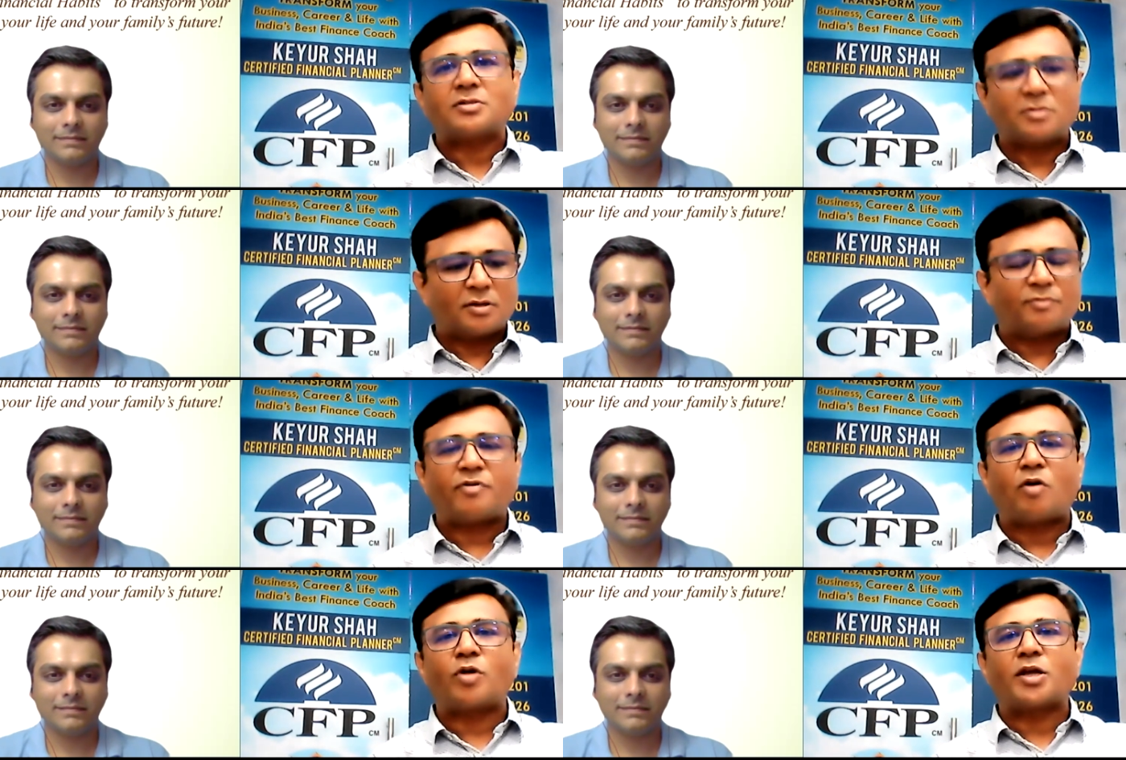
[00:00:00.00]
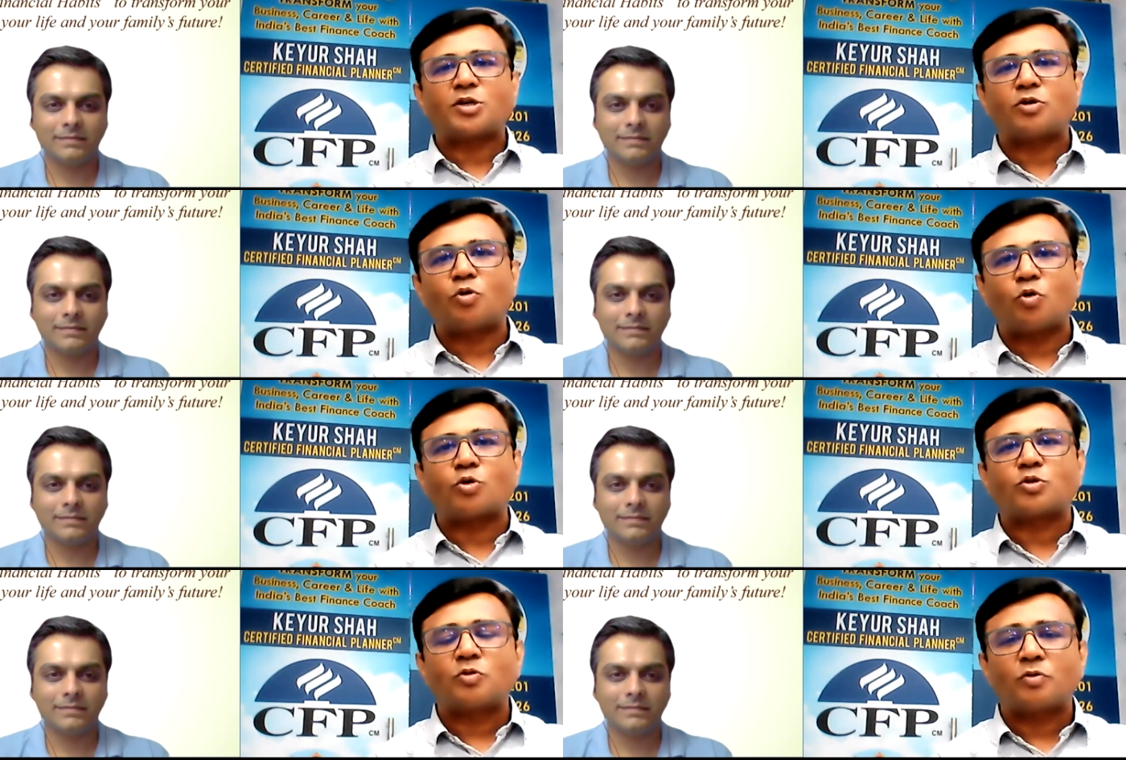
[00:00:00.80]
Speaker 1: first foundation
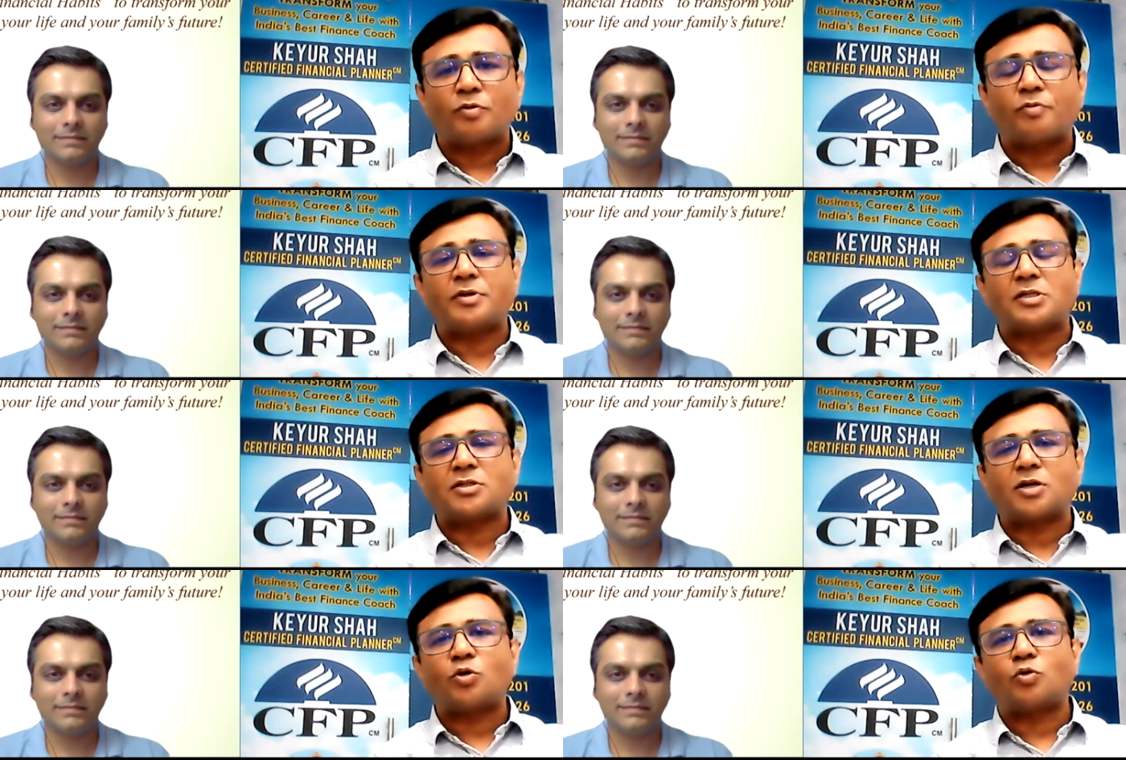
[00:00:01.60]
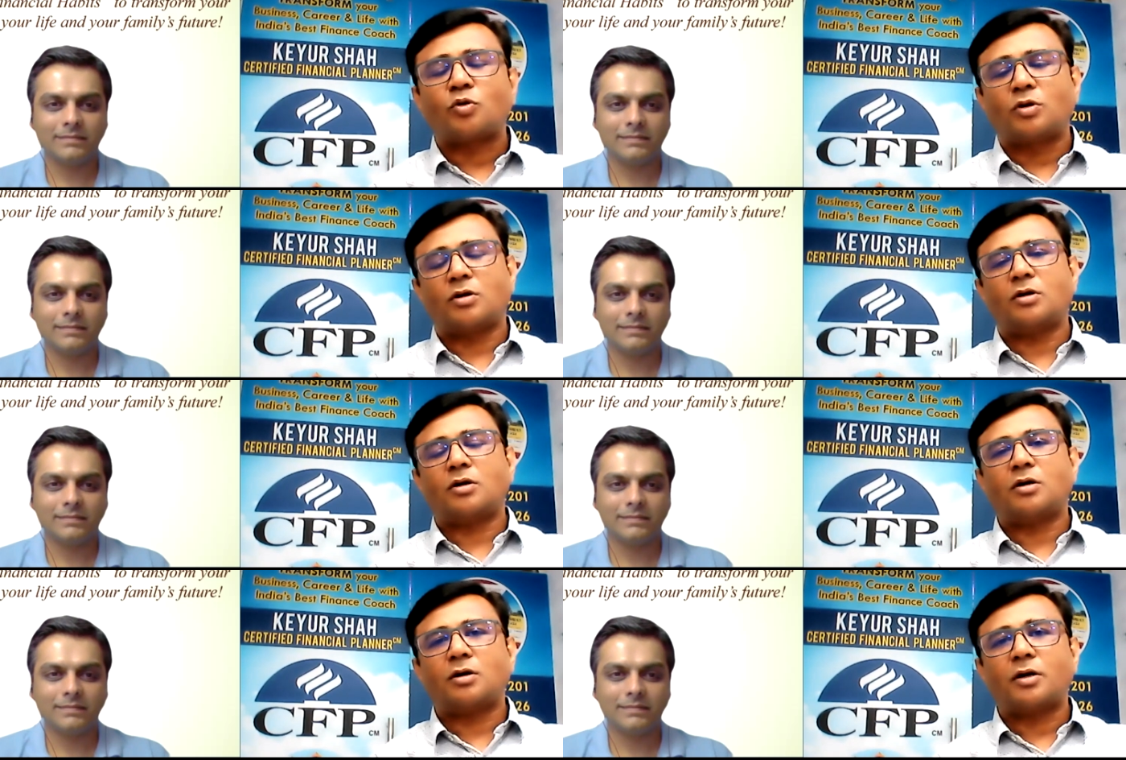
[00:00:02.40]
course, which is a
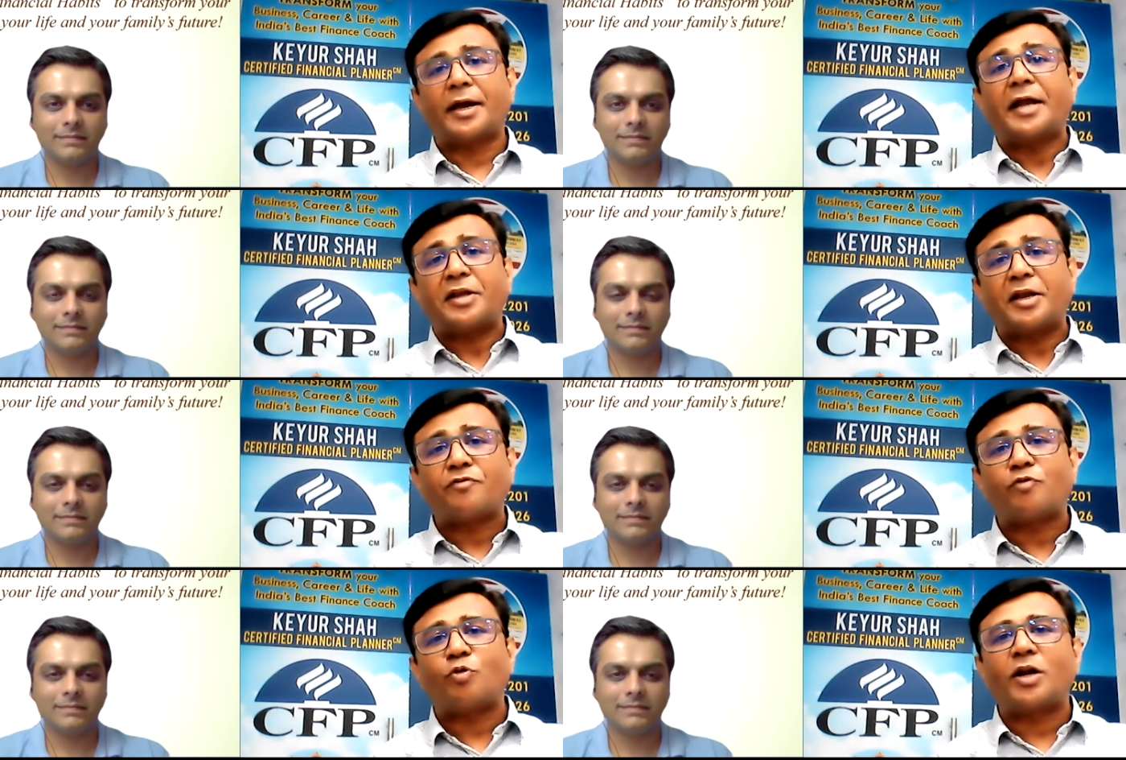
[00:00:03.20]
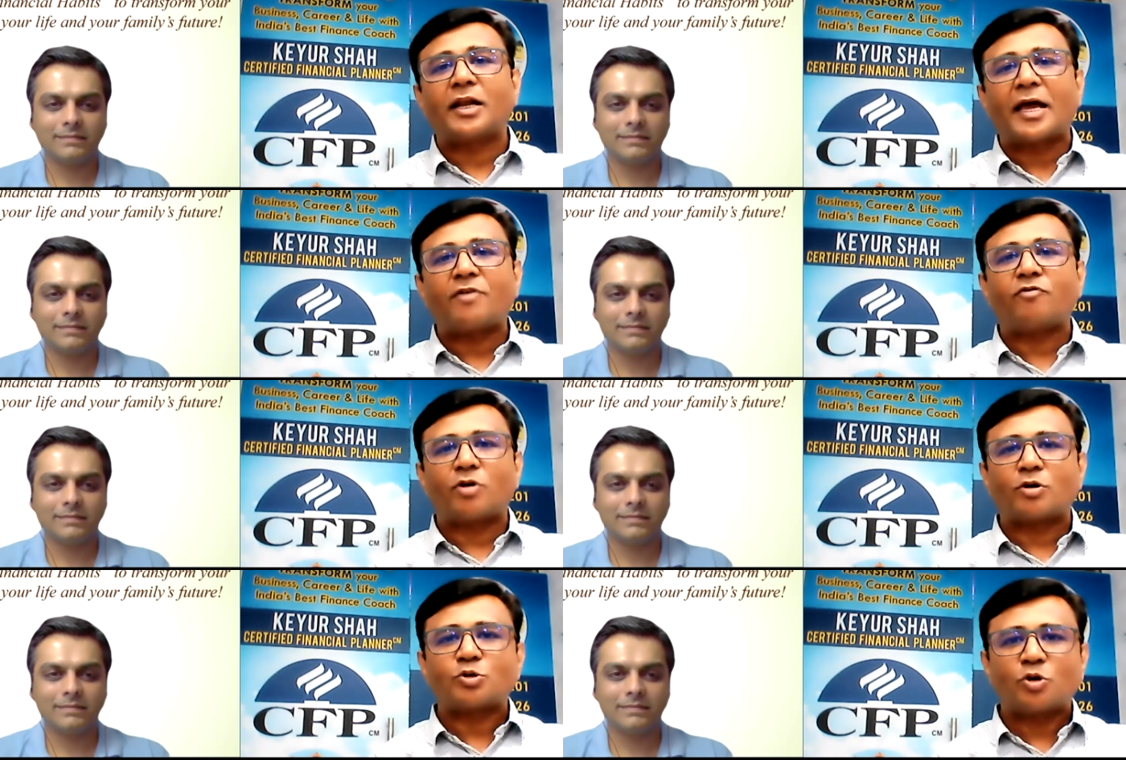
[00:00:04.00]
uh, 18 full day live
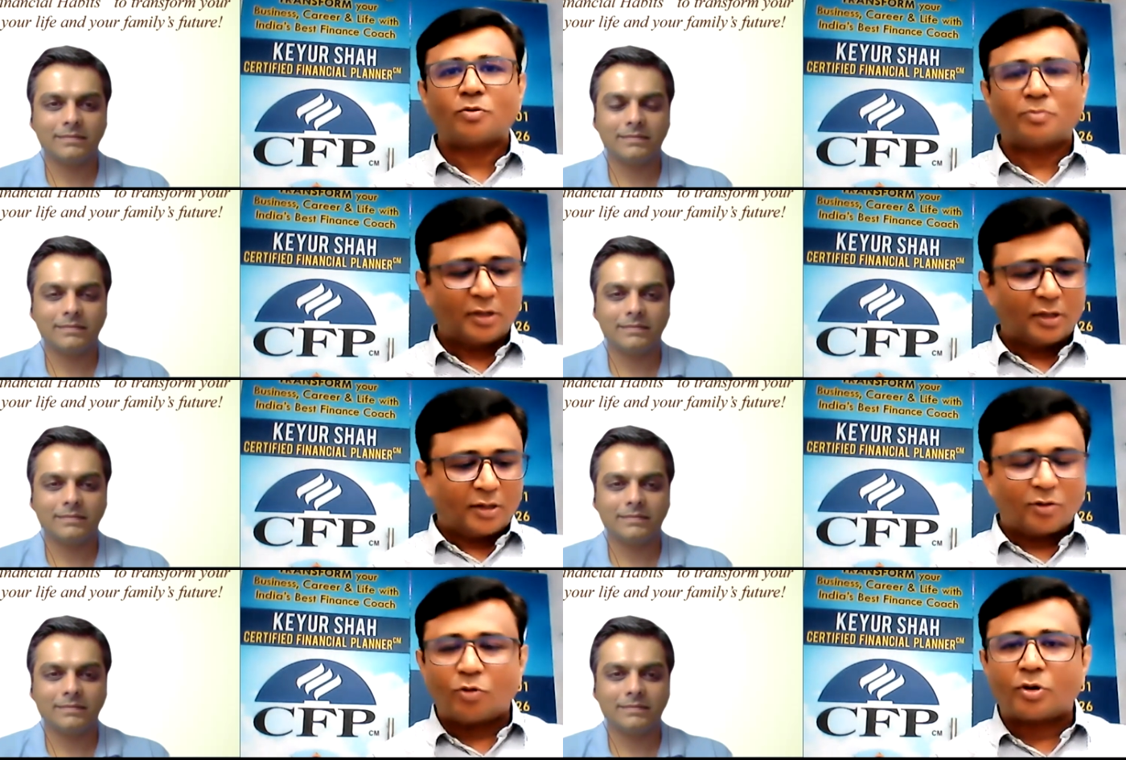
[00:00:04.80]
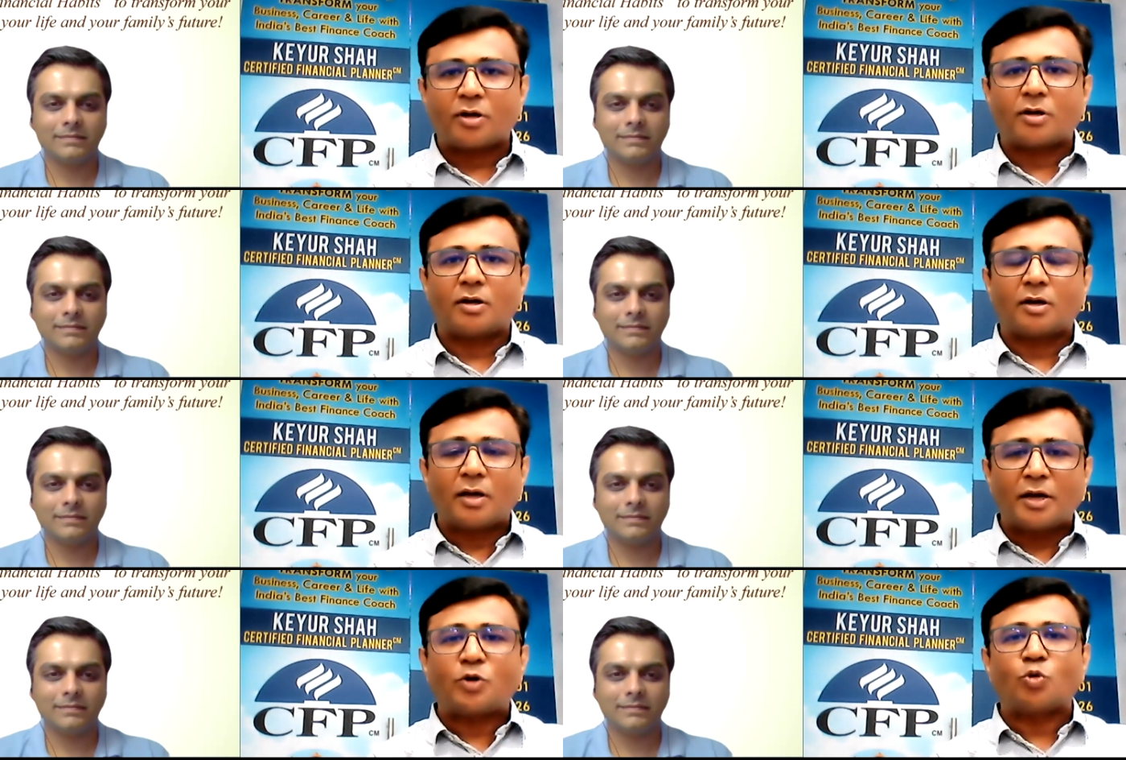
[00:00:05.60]
workshop, okay,
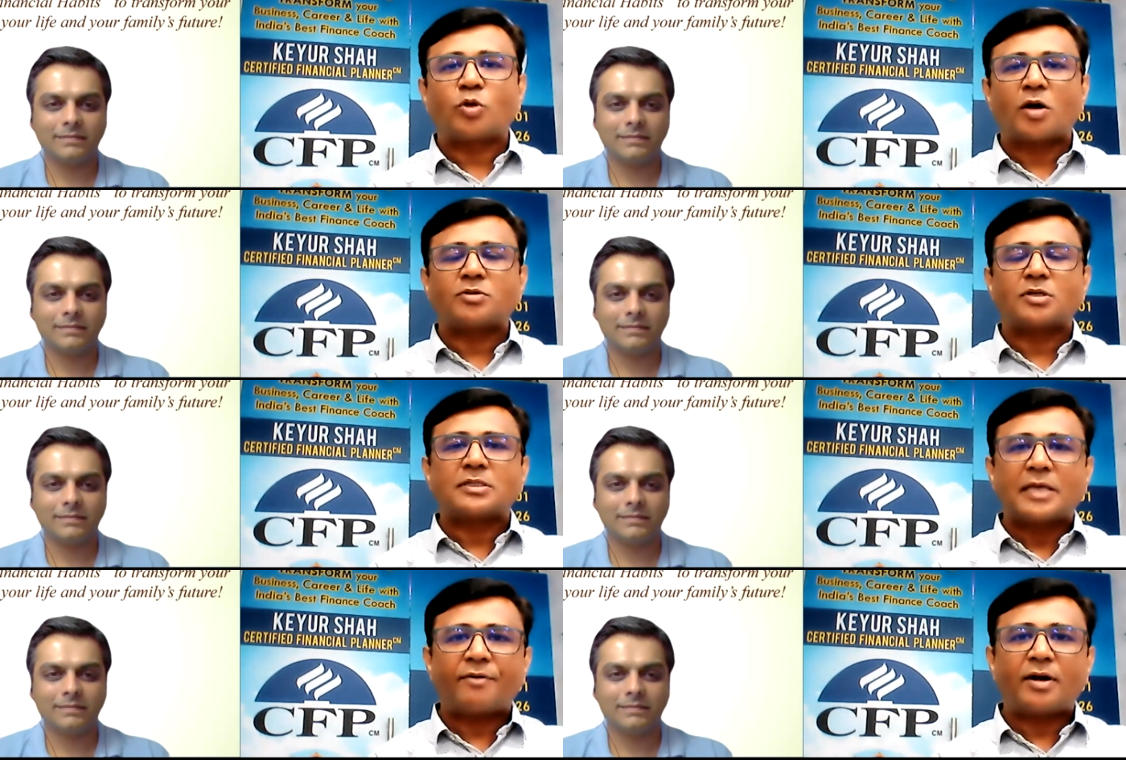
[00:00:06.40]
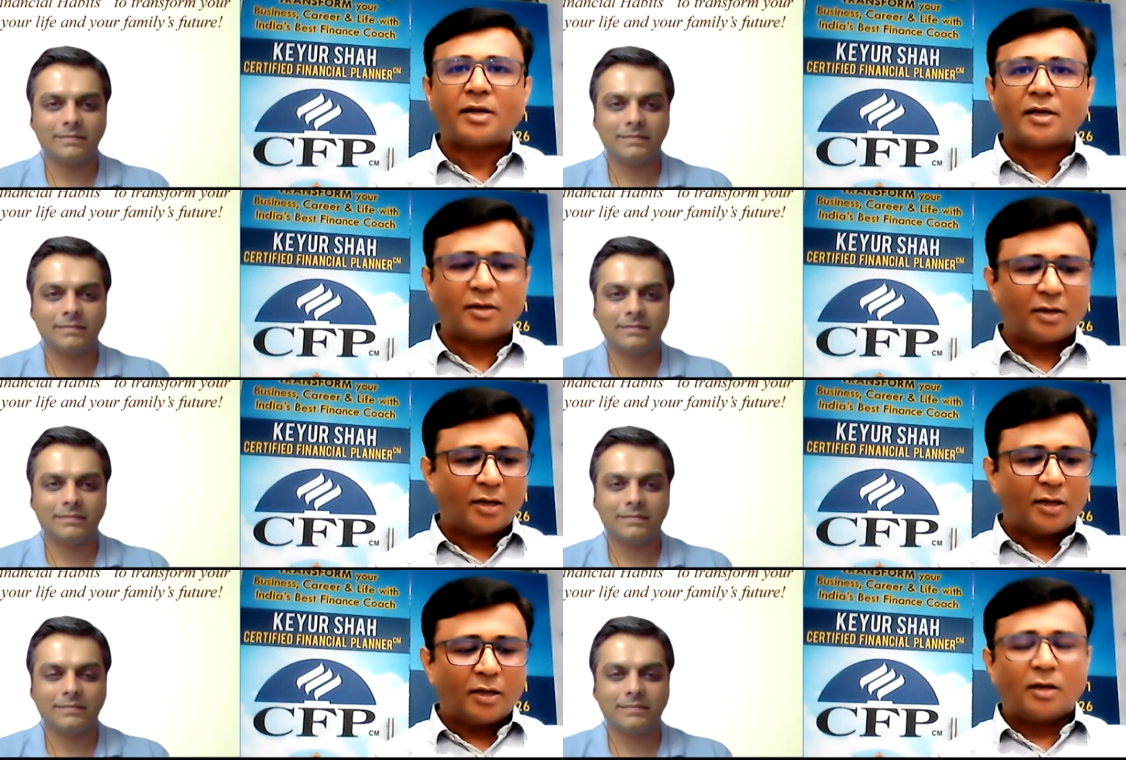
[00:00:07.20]
in 2017.